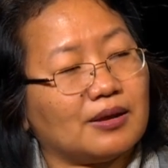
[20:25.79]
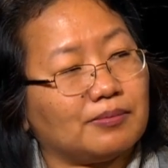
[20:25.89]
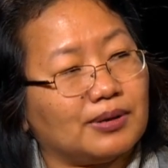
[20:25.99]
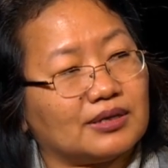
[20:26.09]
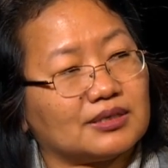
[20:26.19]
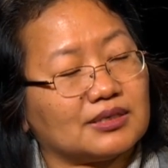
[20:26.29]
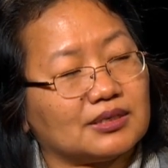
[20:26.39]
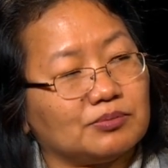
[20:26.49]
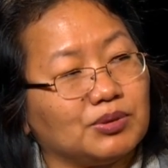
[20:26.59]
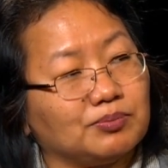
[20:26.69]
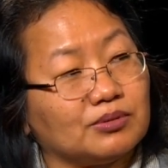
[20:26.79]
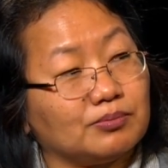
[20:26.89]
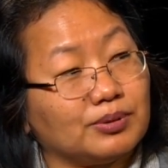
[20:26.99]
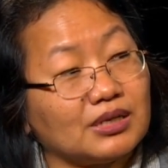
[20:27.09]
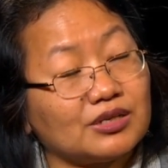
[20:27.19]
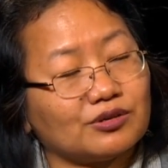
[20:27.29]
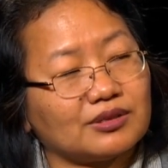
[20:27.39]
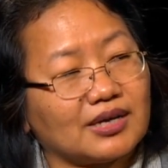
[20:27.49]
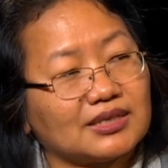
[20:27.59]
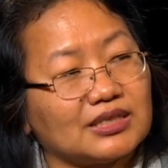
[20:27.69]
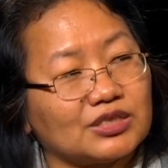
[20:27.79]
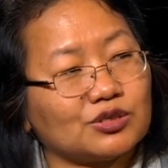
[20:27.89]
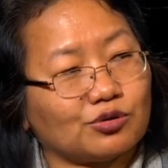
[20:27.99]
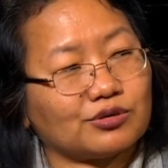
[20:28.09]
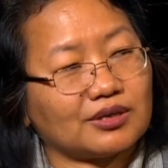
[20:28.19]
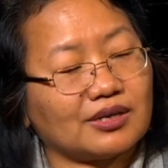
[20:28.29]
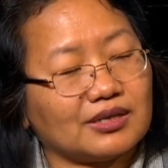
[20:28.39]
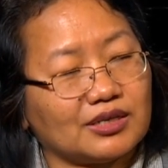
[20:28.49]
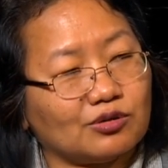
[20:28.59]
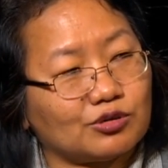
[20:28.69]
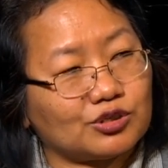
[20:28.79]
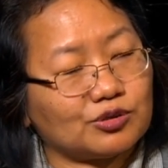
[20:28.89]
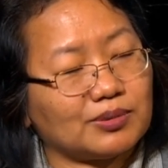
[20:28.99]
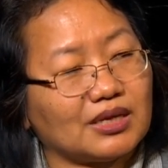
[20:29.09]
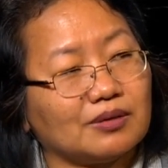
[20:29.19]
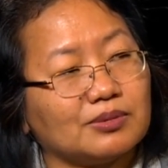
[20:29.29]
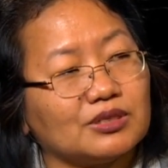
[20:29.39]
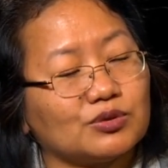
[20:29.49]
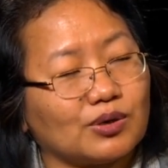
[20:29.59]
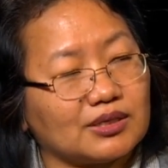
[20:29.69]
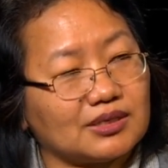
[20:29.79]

but people build on that historically in order to be able to